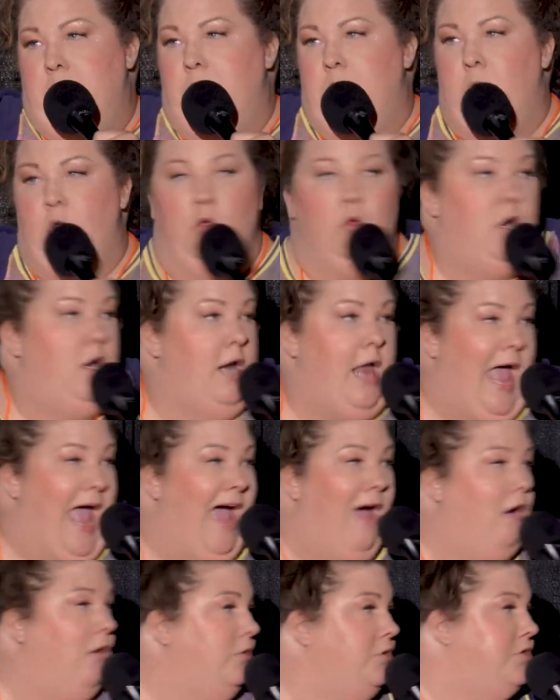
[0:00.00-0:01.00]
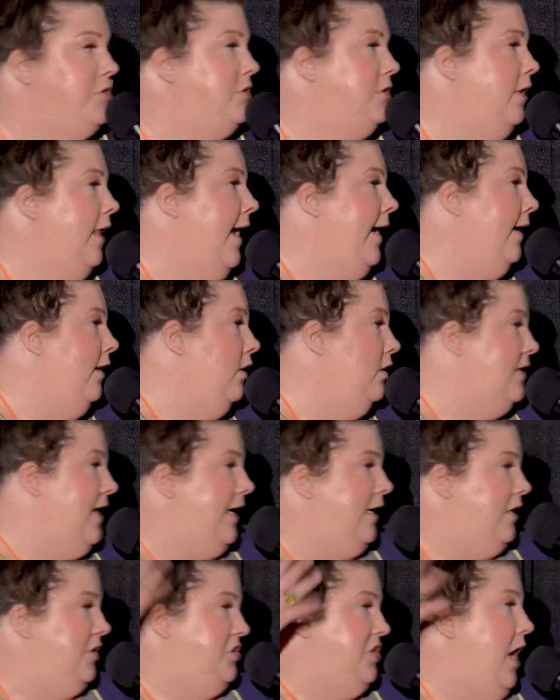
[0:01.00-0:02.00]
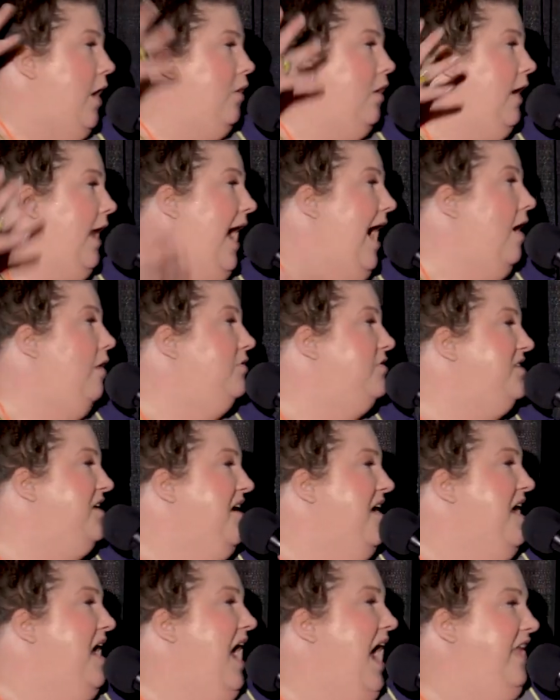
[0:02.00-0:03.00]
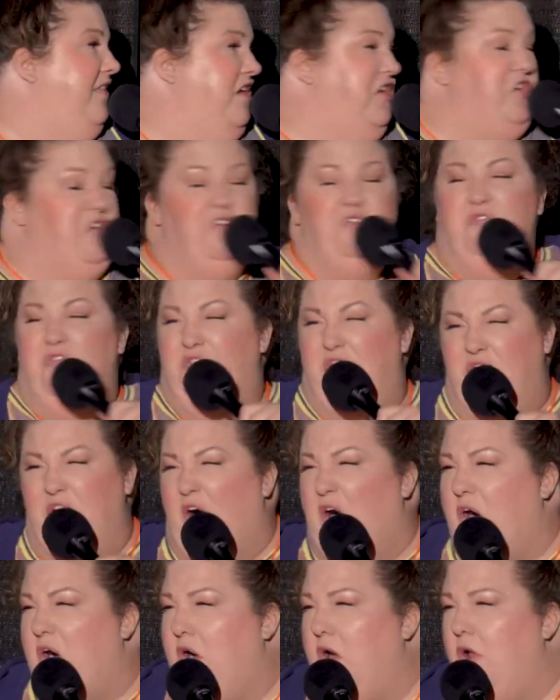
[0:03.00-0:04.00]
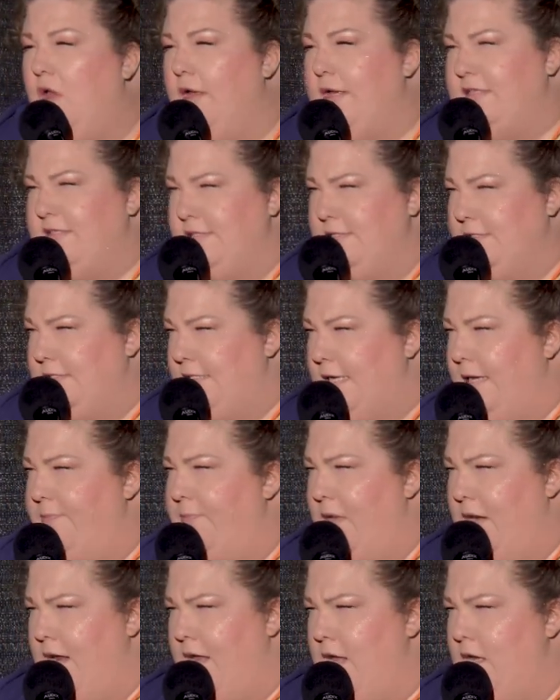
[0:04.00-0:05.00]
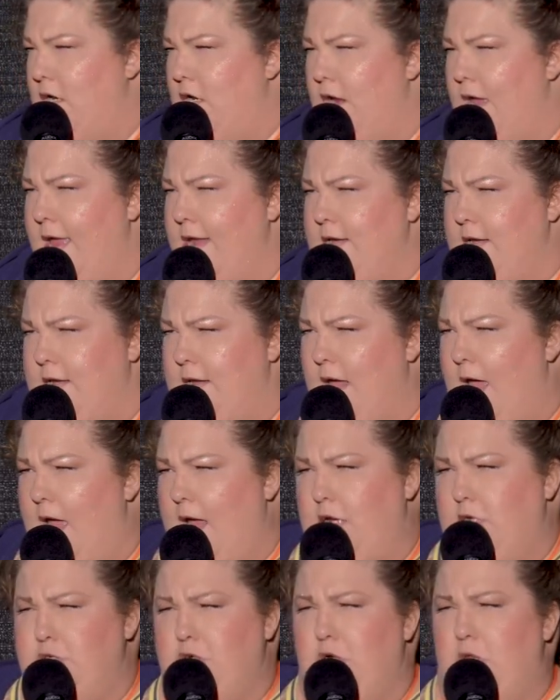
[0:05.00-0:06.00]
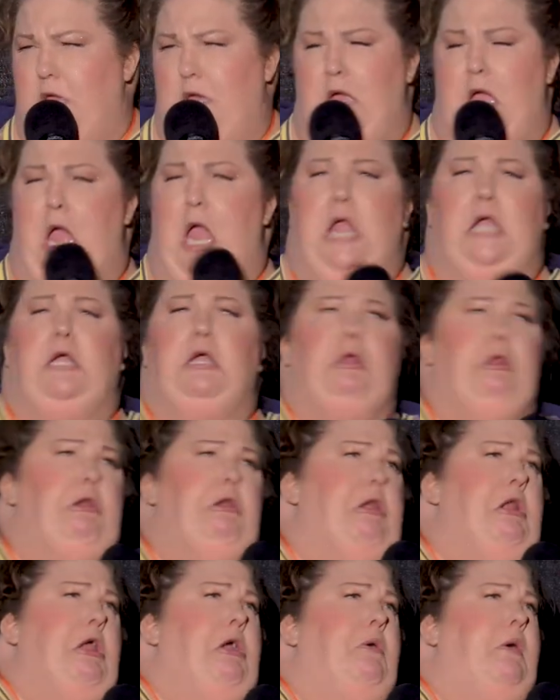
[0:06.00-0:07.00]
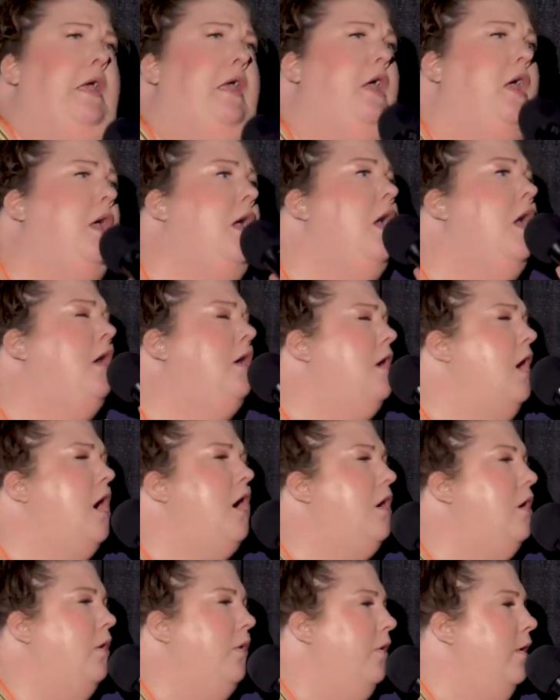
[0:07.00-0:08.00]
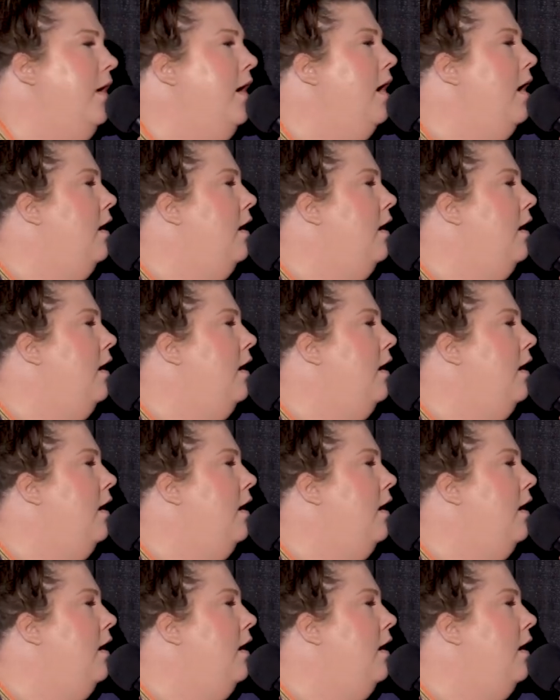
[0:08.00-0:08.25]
you're in a house, like you're taking a shower in a house, and then you fall and slip and hit your head and die because you're like, I couldn't do it. No.